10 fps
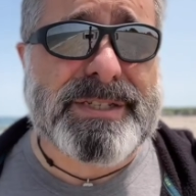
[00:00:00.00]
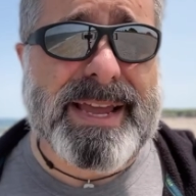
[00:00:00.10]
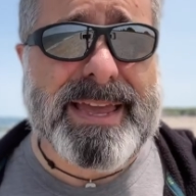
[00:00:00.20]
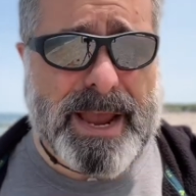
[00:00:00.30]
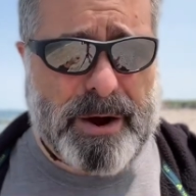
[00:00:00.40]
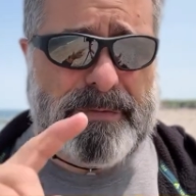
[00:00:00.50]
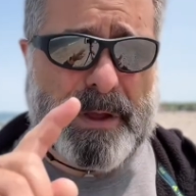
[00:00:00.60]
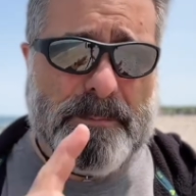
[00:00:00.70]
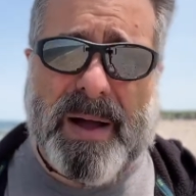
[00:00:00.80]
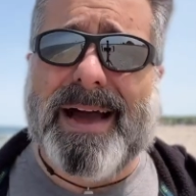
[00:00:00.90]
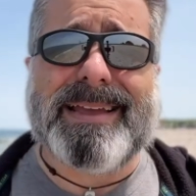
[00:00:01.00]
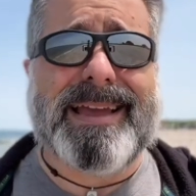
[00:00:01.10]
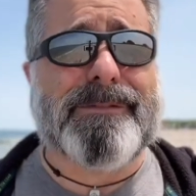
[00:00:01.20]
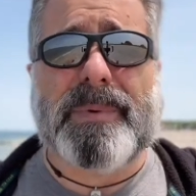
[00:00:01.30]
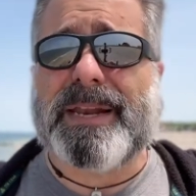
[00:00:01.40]
take care of their body.
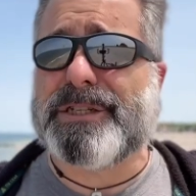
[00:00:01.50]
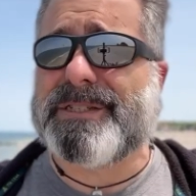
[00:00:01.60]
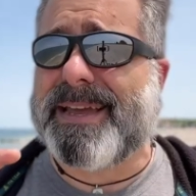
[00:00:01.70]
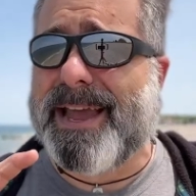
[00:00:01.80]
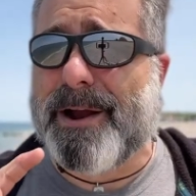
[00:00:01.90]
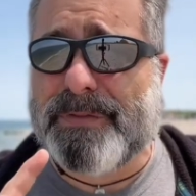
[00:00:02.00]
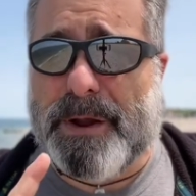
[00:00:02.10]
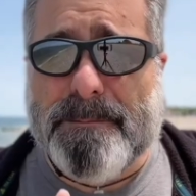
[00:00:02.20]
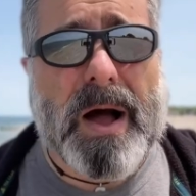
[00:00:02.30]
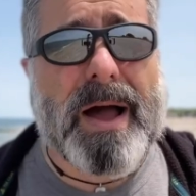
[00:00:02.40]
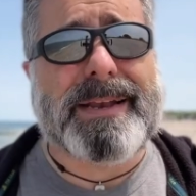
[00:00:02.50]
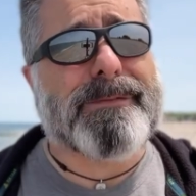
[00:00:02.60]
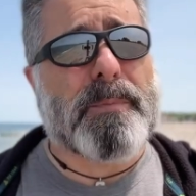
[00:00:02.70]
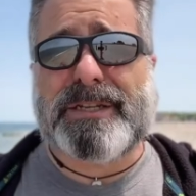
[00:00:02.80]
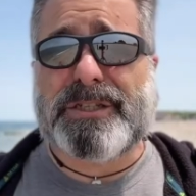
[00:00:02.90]
Everybody should take care of their mind.
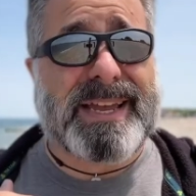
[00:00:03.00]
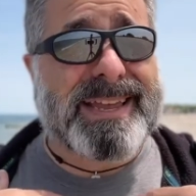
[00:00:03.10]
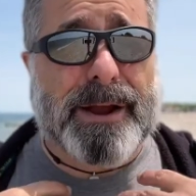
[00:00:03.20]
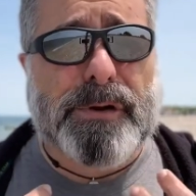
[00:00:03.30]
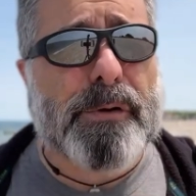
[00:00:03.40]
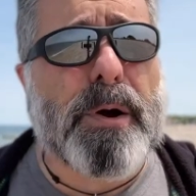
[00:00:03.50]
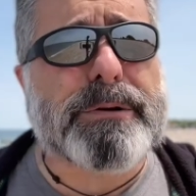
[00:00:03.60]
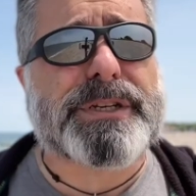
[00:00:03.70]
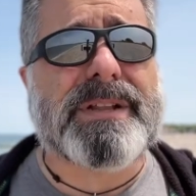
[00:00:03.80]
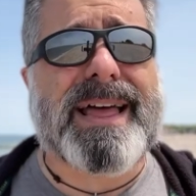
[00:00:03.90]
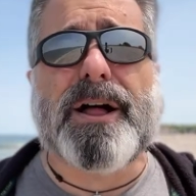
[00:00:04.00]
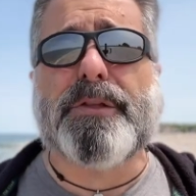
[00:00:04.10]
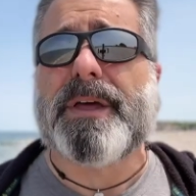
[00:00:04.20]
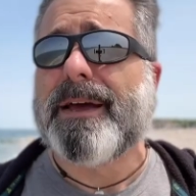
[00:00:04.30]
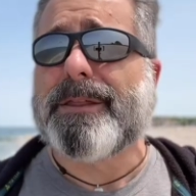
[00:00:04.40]
Everybody should take care of their emotional
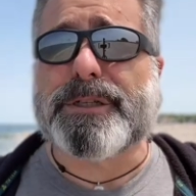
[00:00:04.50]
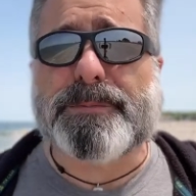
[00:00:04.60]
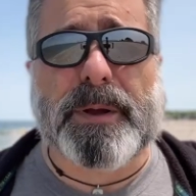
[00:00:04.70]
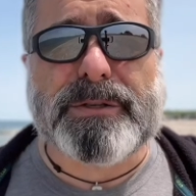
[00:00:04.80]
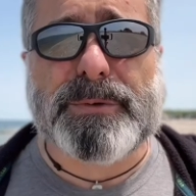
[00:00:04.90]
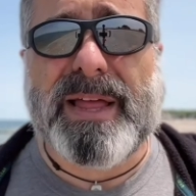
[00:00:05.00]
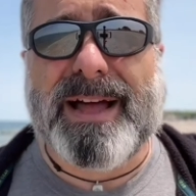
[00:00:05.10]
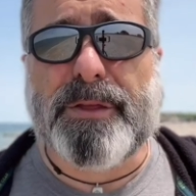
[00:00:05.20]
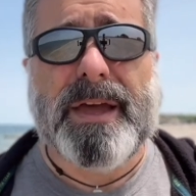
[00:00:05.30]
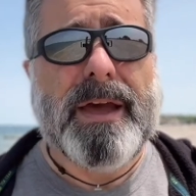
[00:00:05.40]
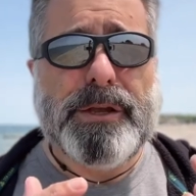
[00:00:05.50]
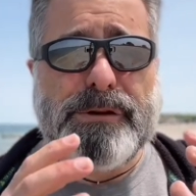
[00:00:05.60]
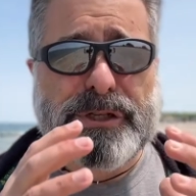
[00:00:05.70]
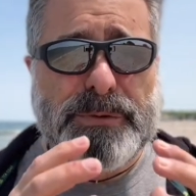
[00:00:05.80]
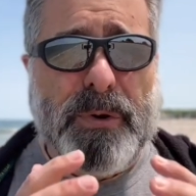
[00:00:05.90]
health, their spiritual health. You
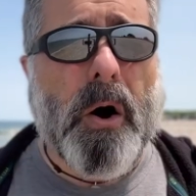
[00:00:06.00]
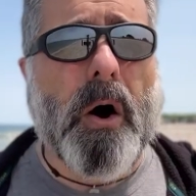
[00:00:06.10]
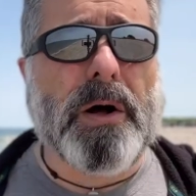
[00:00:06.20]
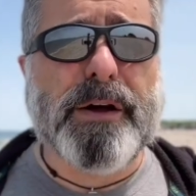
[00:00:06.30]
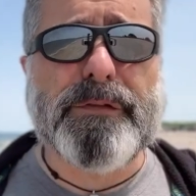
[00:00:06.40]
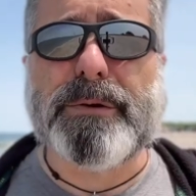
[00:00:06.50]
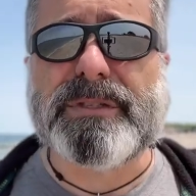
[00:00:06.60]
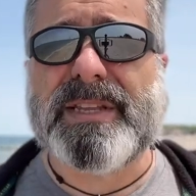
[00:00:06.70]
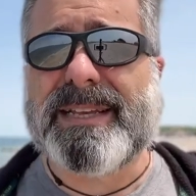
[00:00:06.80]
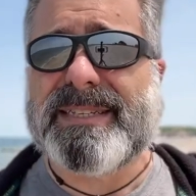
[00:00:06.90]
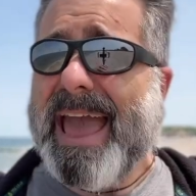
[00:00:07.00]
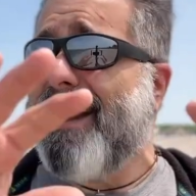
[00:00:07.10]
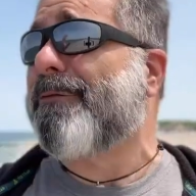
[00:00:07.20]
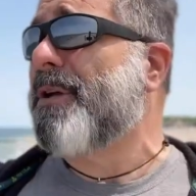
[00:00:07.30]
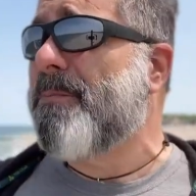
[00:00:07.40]
should do all of those things.
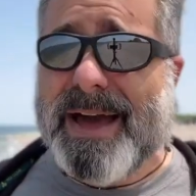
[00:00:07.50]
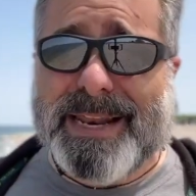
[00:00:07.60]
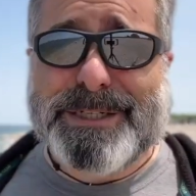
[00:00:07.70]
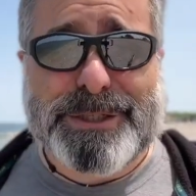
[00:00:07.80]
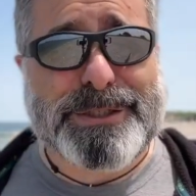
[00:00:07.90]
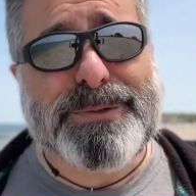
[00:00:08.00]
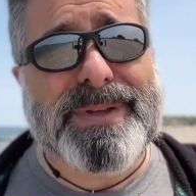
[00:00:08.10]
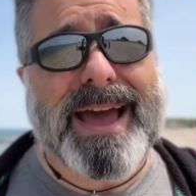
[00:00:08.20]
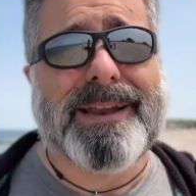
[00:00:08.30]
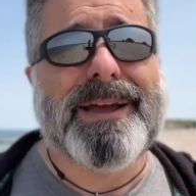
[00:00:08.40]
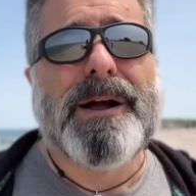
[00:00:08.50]
Everybody should do that.